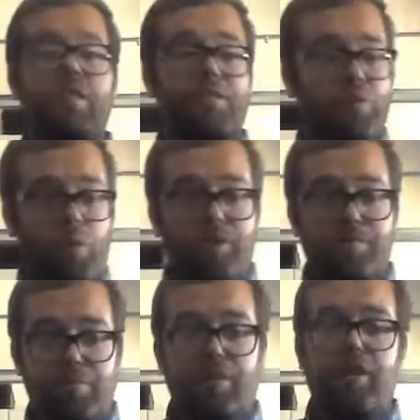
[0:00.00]
of course,
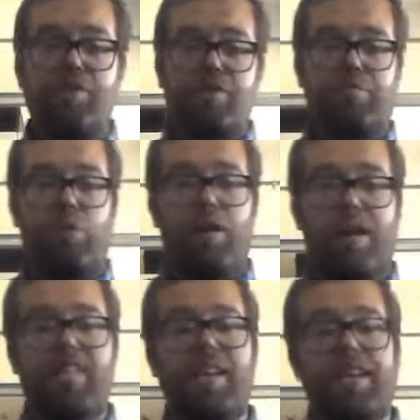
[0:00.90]
prayer support
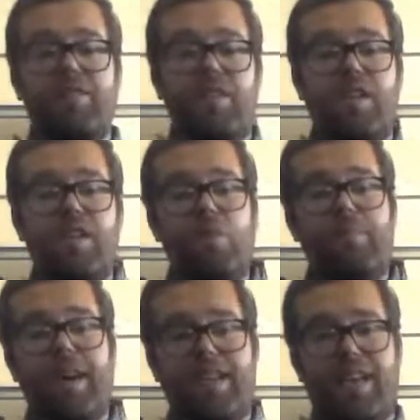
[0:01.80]
as I continue in my